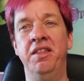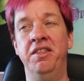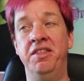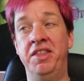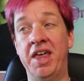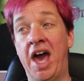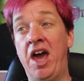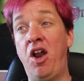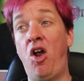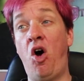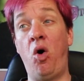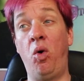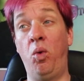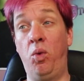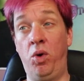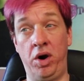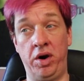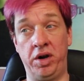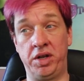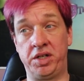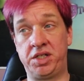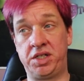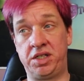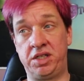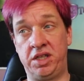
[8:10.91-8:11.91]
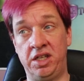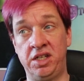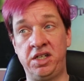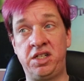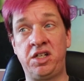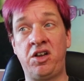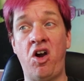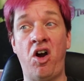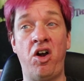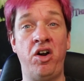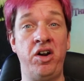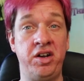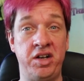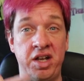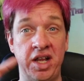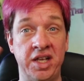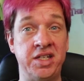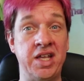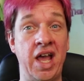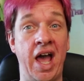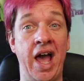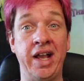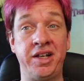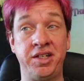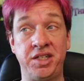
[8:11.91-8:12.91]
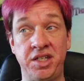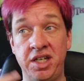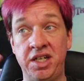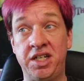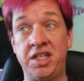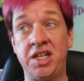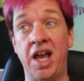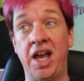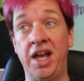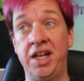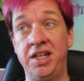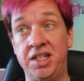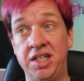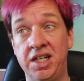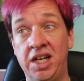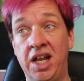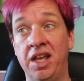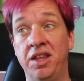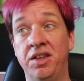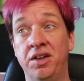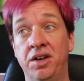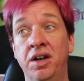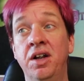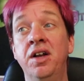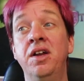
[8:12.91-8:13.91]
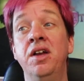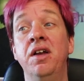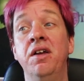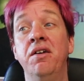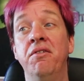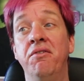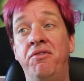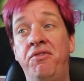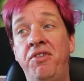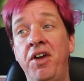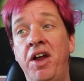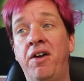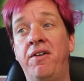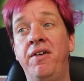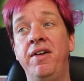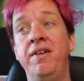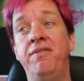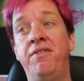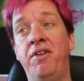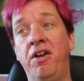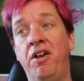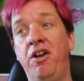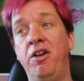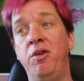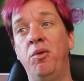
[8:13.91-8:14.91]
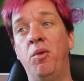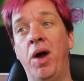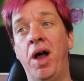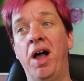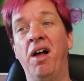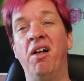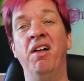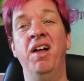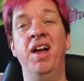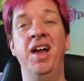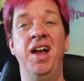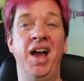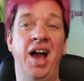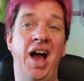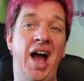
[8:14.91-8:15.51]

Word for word: That all works. This card is actually tied together very, very well.